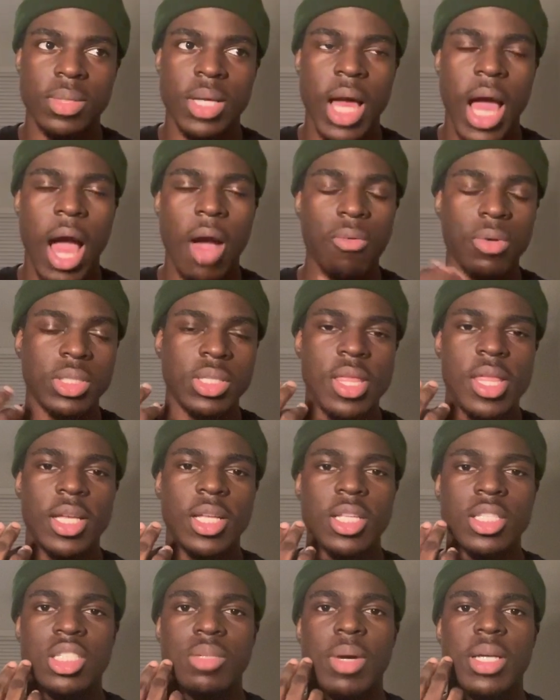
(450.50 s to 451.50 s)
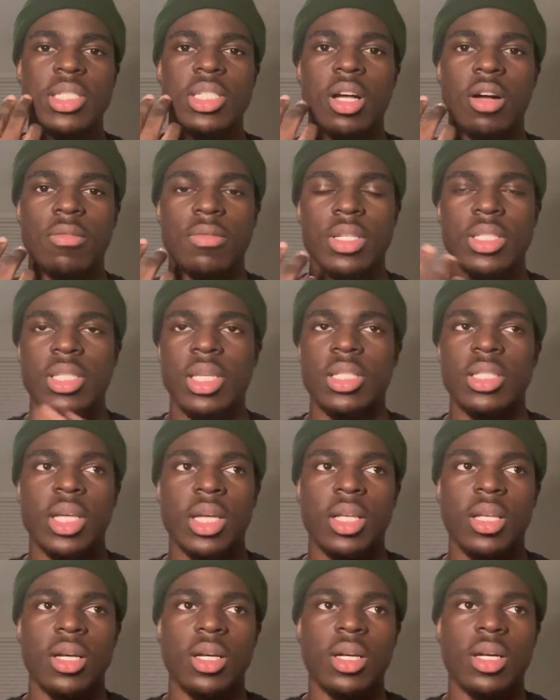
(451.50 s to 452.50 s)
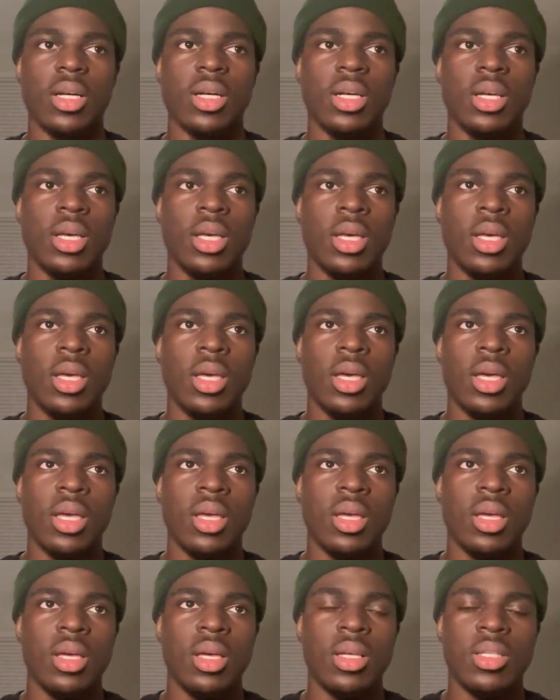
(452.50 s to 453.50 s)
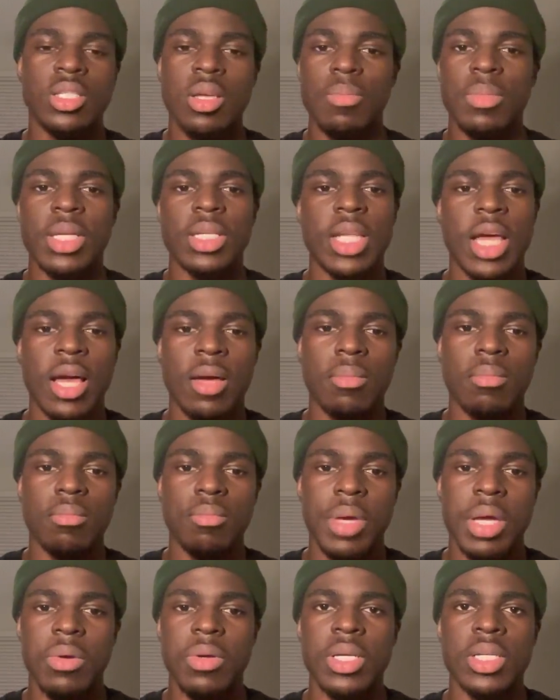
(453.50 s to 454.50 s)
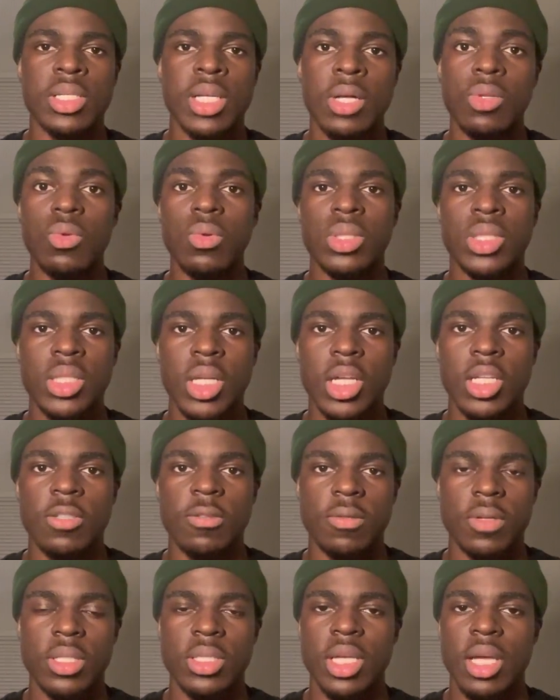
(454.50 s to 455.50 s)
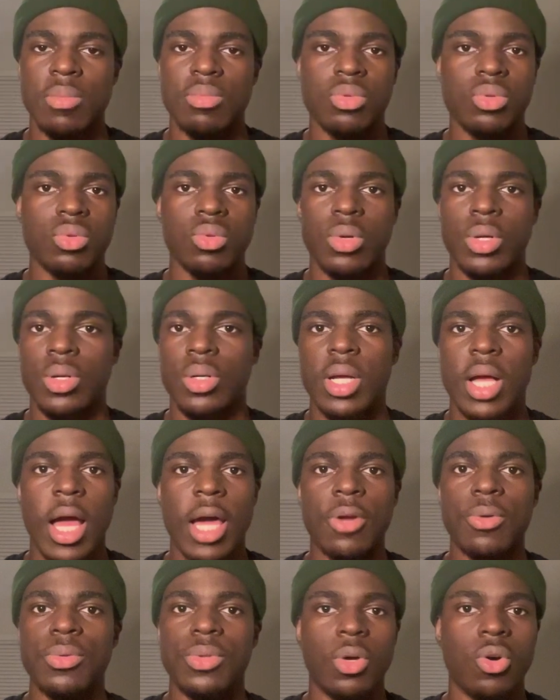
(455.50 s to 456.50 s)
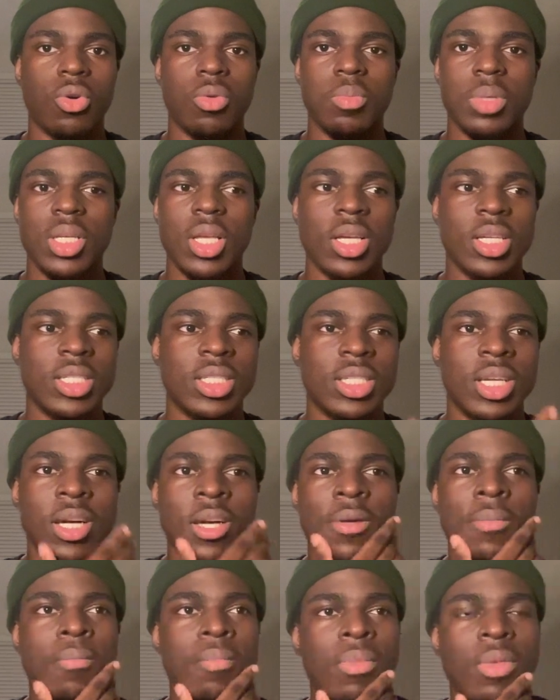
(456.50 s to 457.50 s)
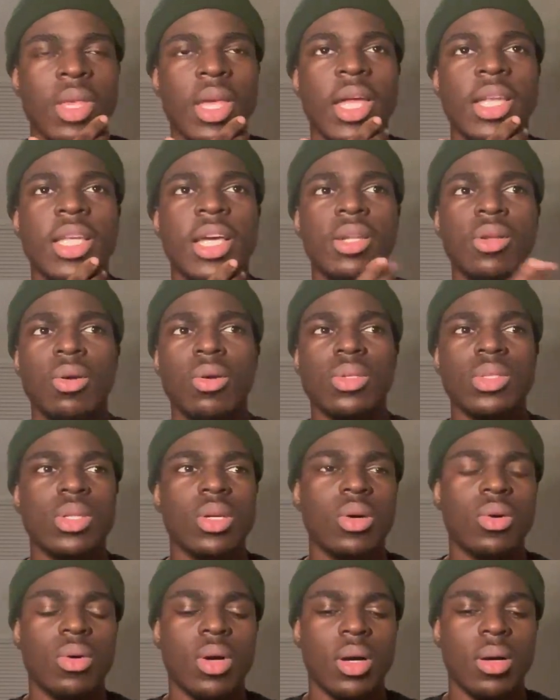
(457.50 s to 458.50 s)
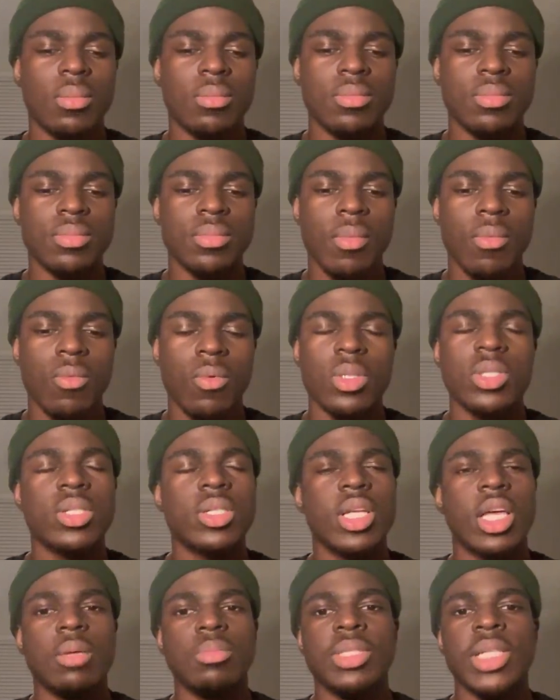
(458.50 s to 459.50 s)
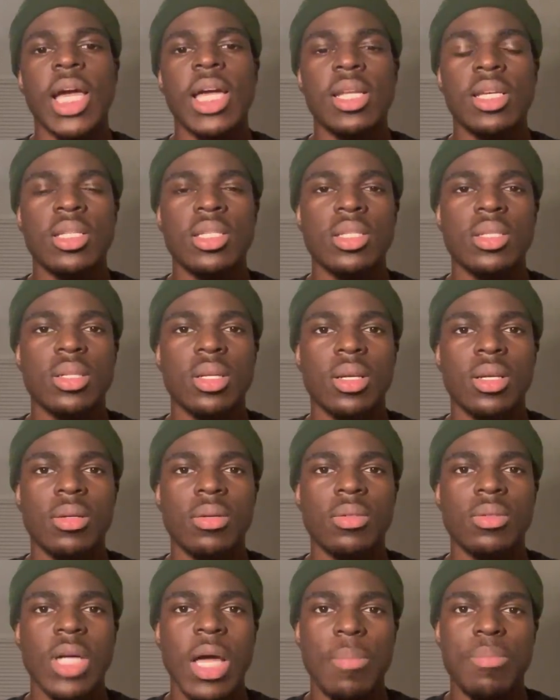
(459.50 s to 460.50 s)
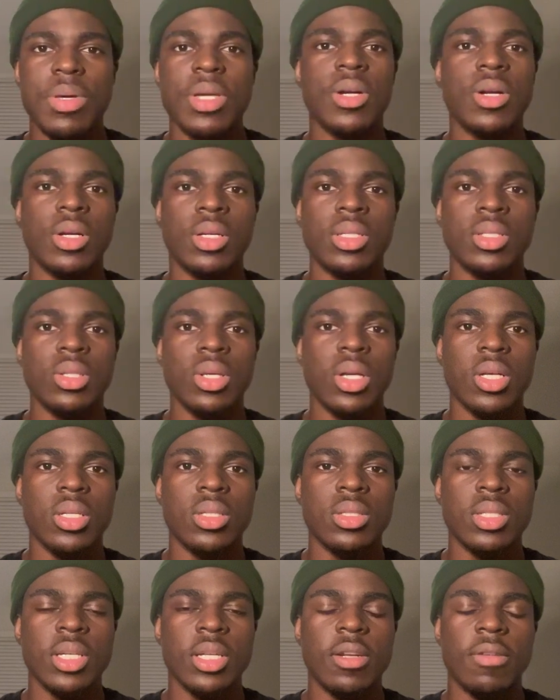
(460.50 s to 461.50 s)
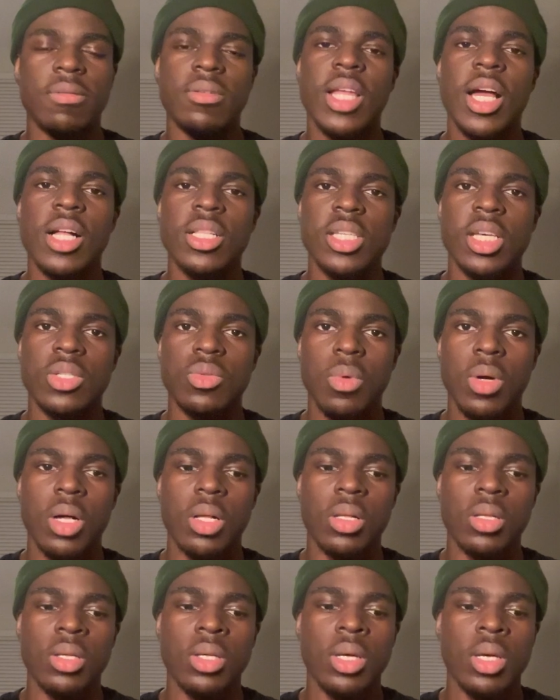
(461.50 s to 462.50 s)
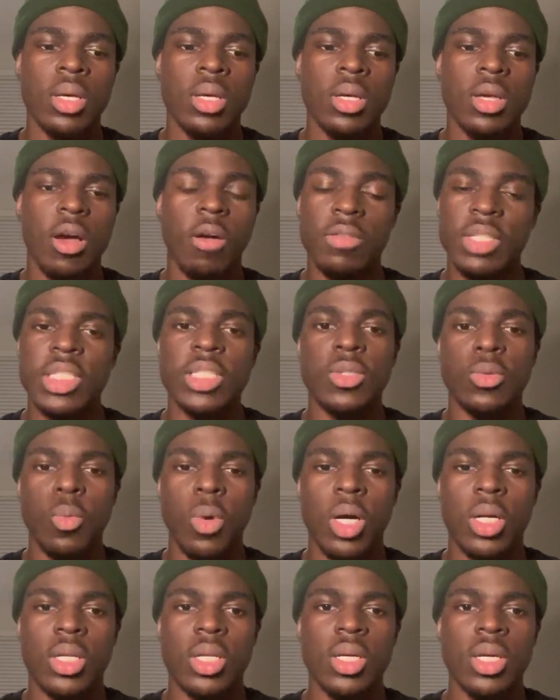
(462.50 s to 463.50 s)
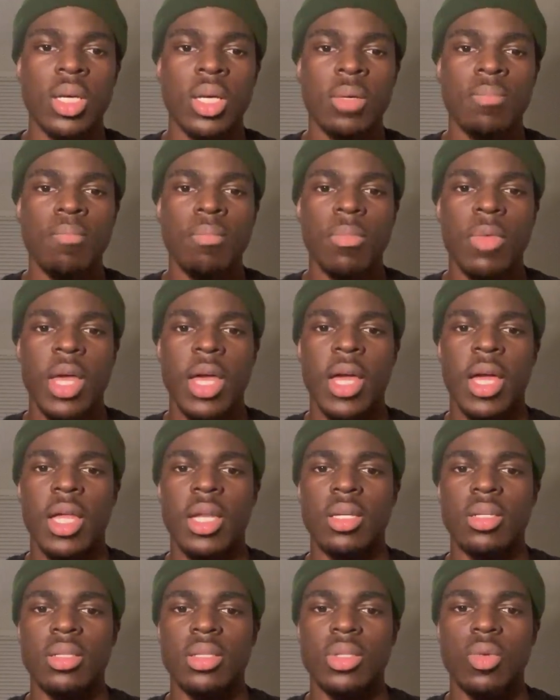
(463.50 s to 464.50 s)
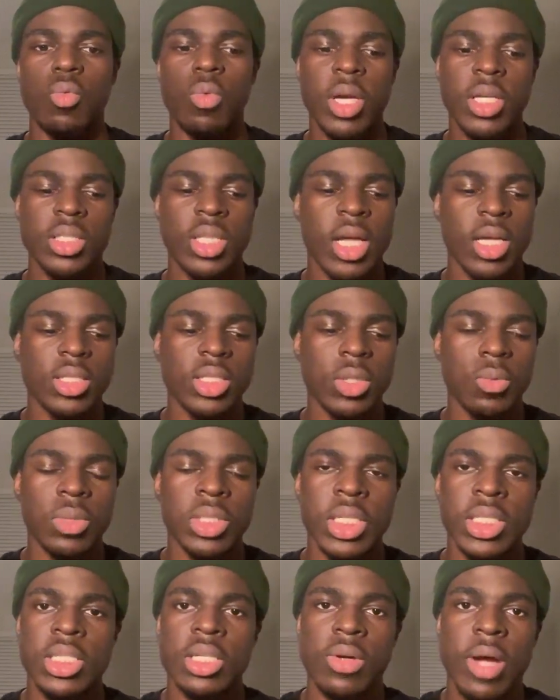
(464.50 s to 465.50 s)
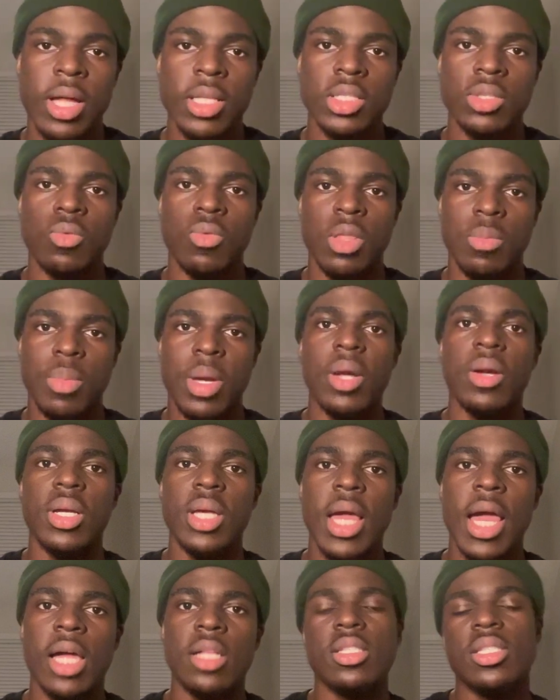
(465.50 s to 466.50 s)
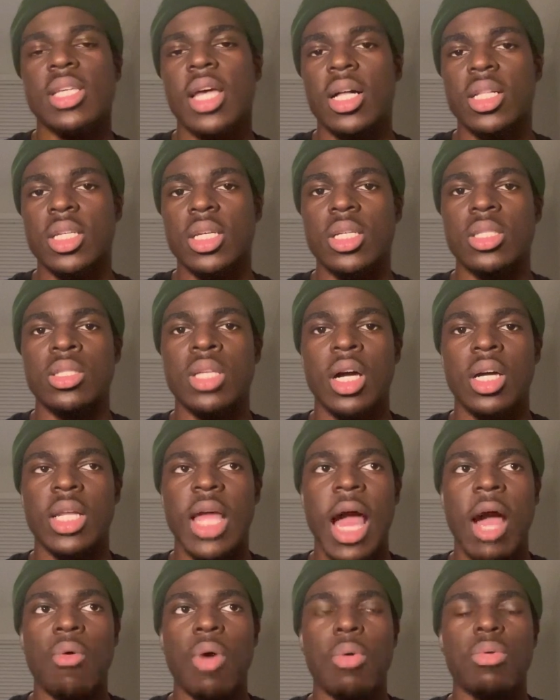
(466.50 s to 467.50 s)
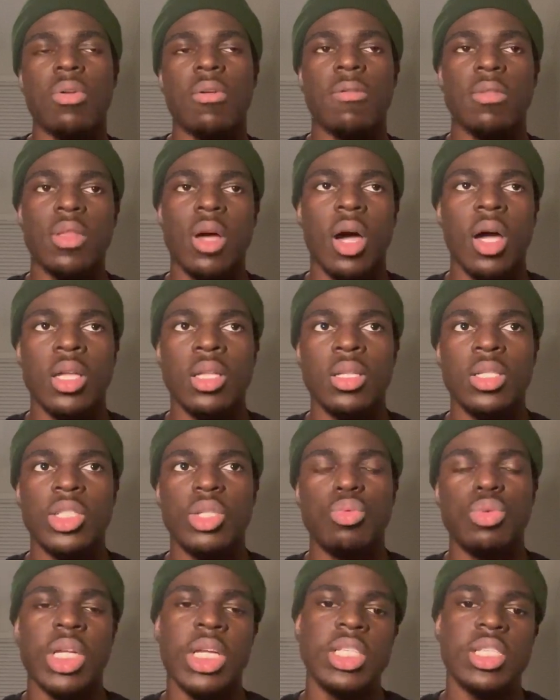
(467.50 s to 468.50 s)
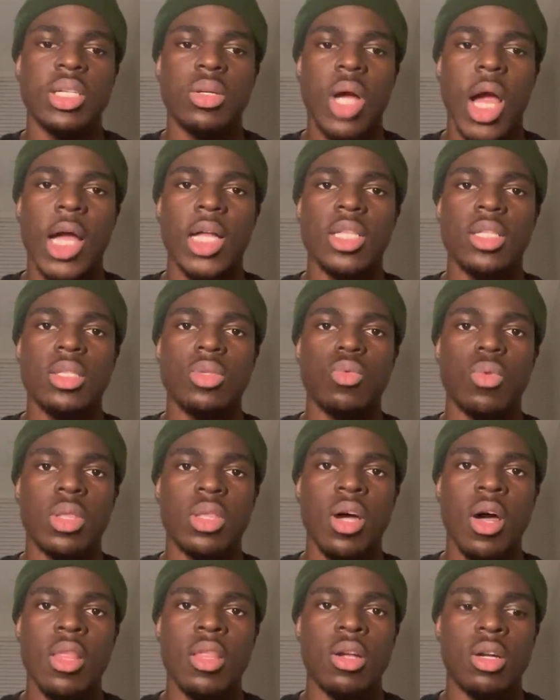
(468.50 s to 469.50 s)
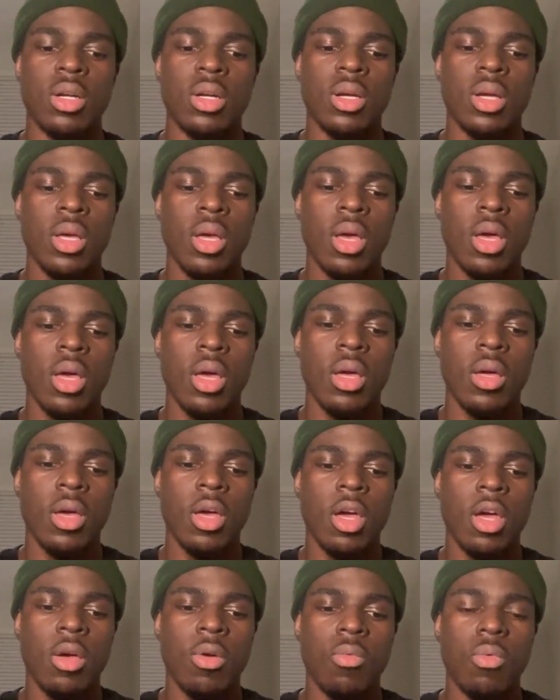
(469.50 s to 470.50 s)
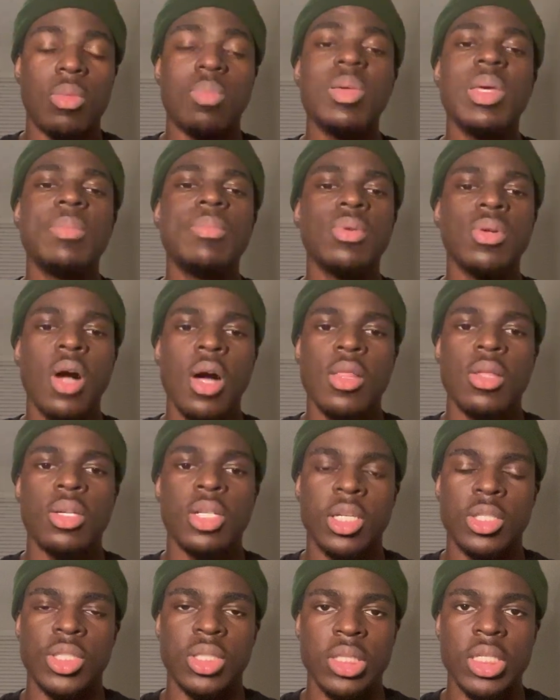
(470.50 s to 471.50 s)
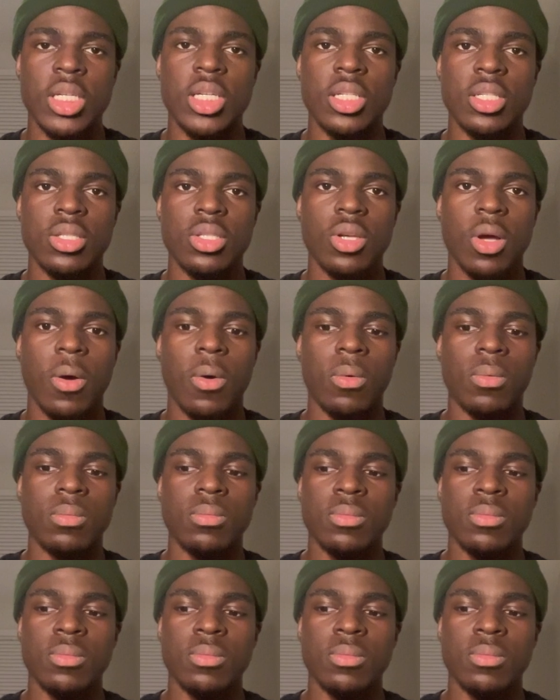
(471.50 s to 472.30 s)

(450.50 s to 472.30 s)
I was thinking to myself, is this like a something that Barry is hallucinating, for example, or I don't know, because and then also, um, what's her name? Janice appears in the finale as well of season one. And the ways that she was interacting with Barry and Sally is not how I would have thought she would interact with other, with people other than Gene. So,